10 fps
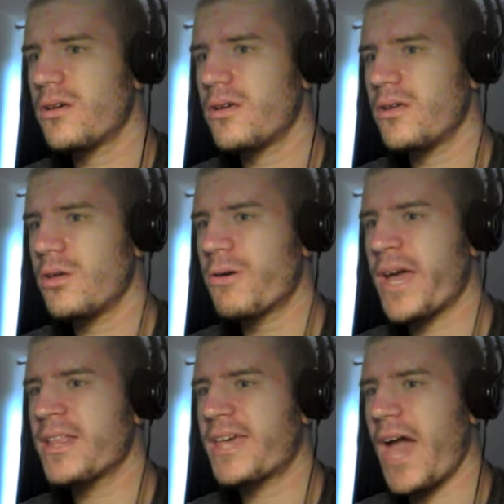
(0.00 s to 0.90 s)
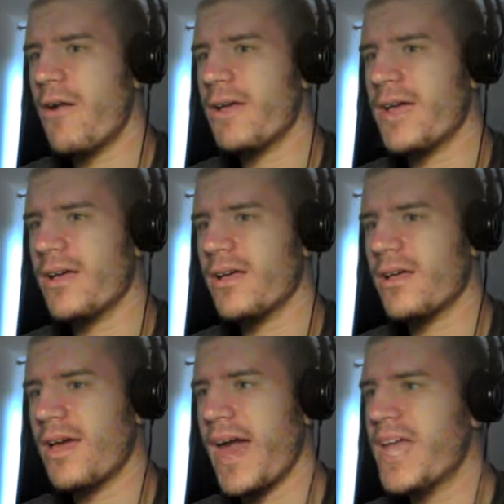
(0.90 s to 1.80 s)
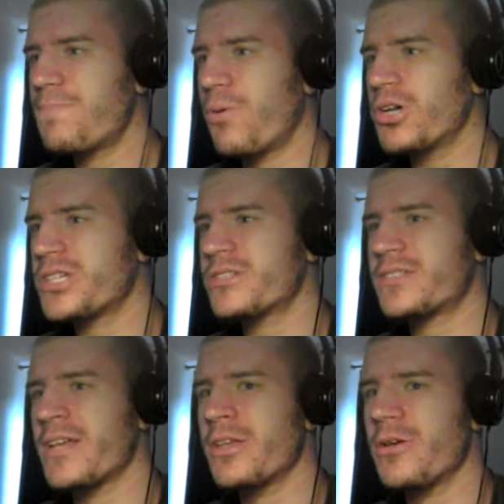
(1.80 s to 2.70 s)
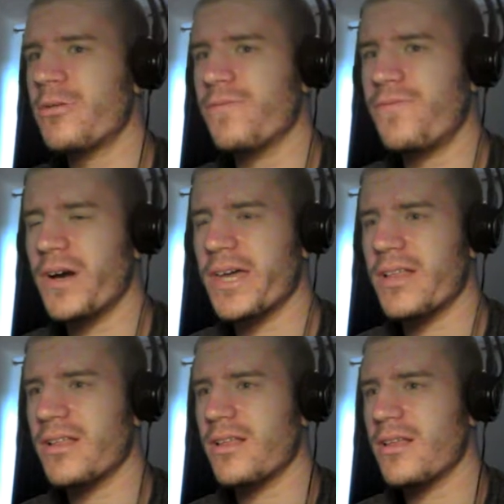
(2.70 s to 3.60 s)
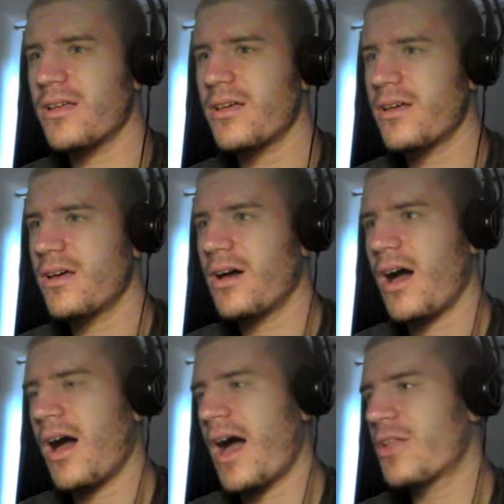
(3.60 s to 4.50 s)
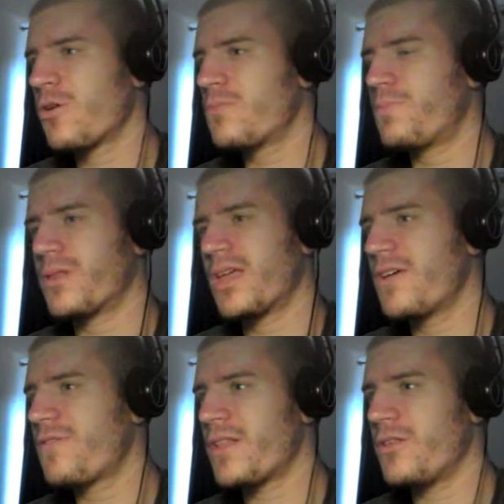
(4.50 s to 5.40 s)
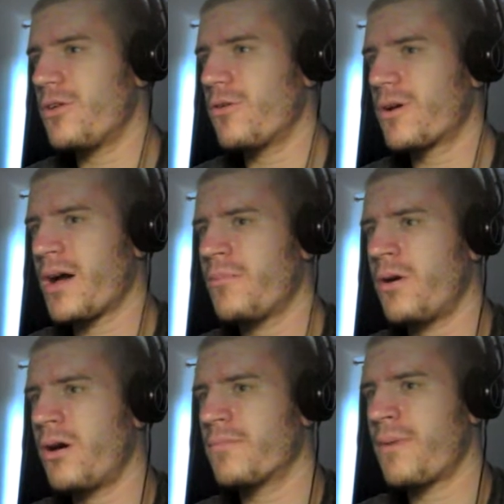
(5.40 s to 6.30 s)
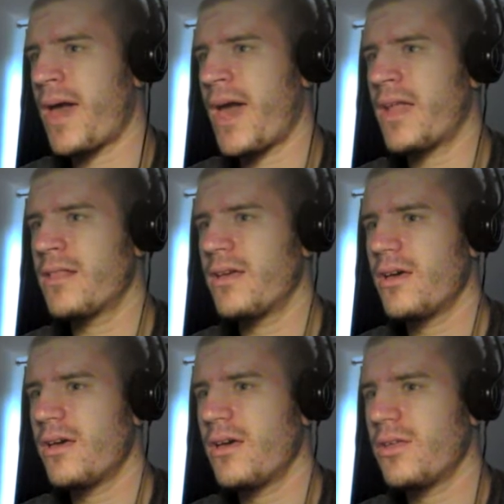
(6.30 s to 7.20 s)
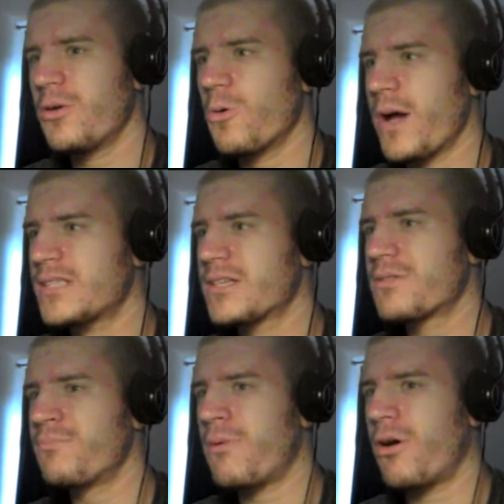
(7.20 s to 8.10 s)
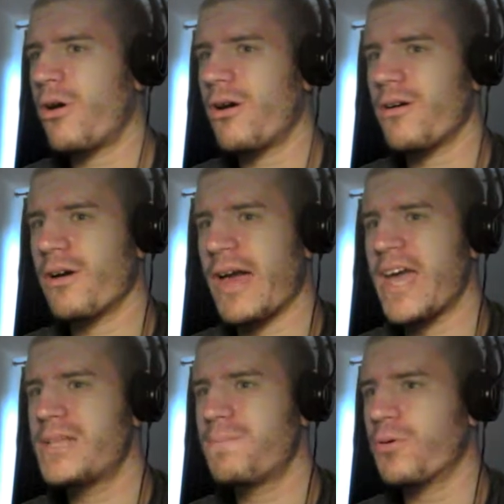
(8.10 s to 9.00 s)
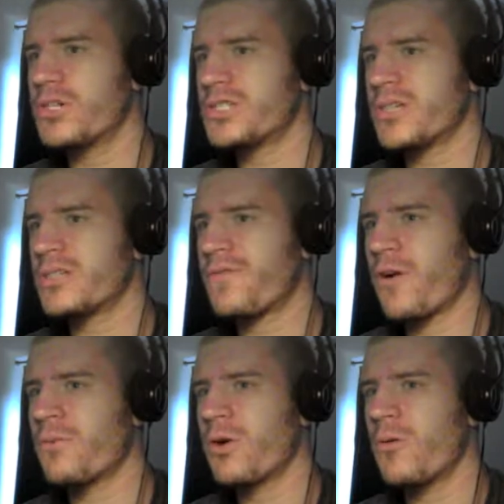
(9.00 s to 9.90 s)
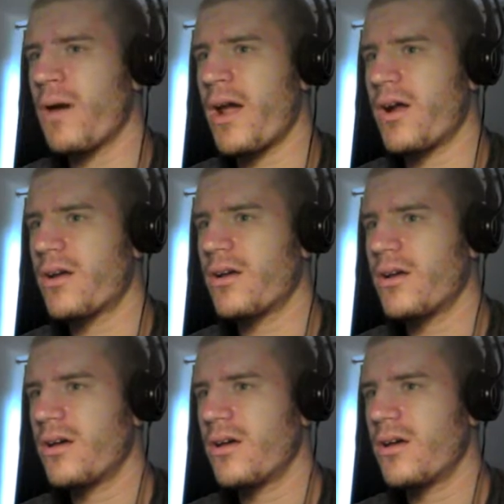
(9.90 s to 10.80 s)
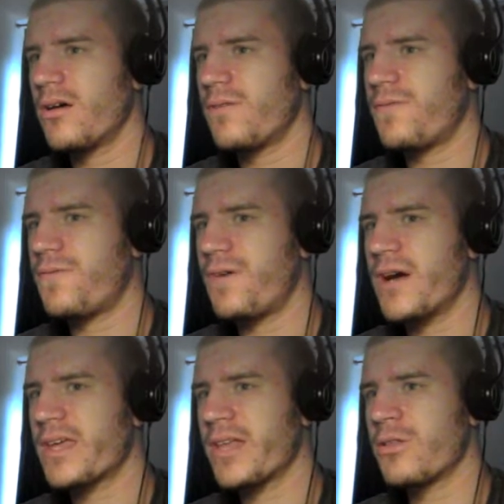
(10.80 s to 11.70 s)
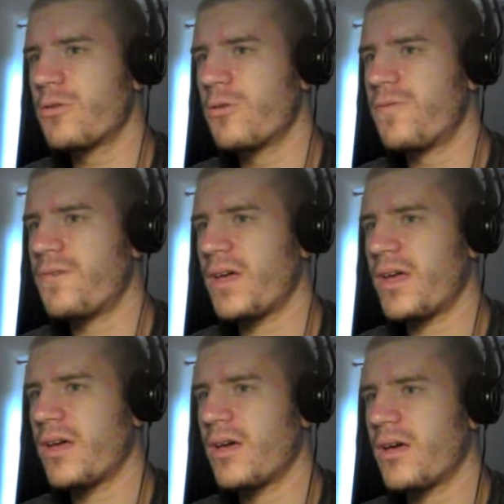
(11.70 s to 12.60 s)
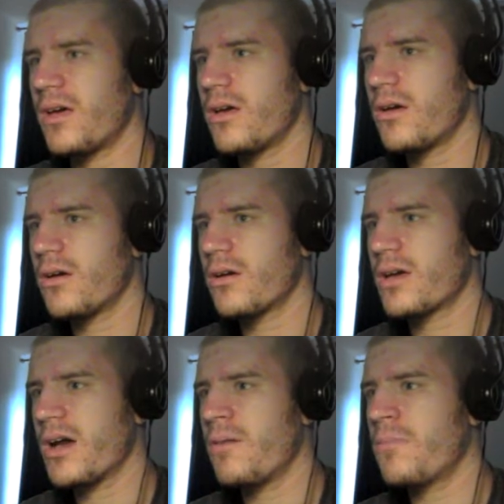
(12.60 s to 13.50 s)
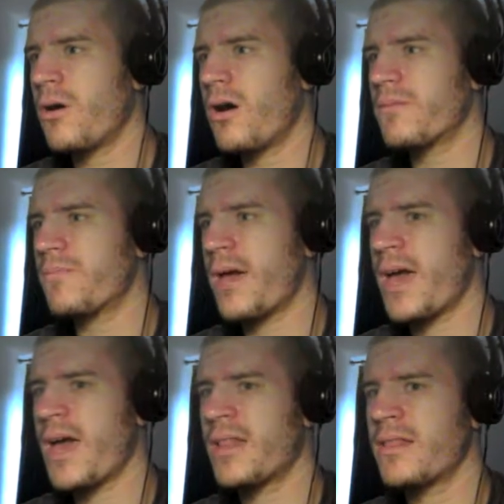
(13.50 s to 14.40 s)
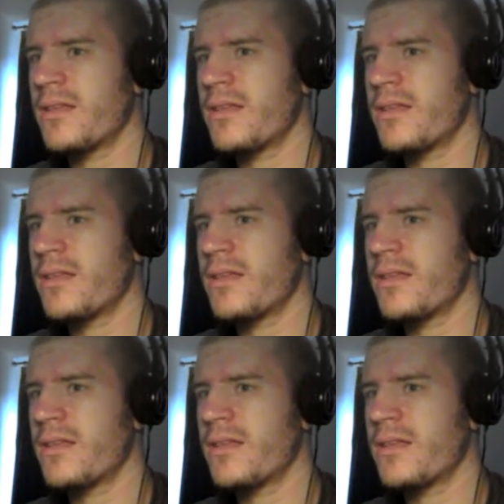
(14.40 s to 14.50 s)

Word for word: You can carry eight potions and you fucking I don't believe in you. Come on, man. You wasted more oh, Eight potions from nowhere. Fucking goofy. Come on, man.